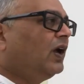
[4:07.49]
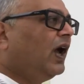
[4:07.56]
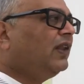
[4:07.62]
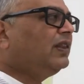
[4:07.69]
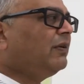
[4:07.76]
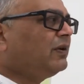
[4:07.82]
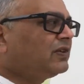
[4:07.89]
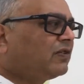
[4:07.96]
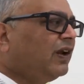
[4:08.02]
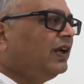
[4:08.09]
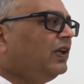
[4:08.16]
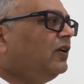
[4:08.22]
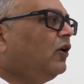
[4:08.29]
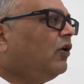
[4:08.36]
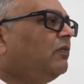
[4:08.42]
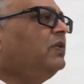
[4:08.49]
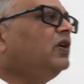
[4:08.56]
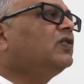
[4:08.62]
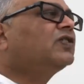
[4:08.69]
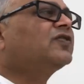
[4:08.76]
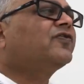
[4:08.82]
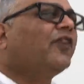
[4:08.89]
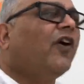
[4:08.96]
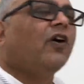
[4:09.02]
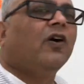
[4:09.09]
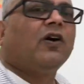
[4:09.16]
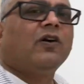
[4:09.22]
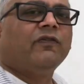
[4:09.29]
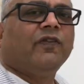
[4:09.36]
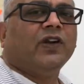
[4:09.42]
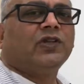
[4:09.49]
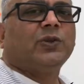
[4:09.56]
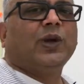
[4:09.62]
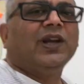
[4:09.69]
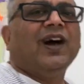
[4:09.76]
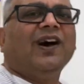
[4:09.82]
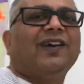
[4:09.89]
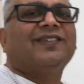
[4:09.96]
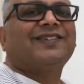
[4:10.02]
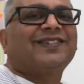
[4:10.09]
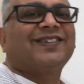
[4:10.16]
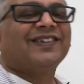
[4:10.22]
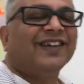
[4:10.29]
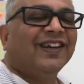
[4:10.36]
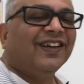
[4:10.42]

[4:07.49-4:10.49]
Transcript: and there was really no muse for visual arts.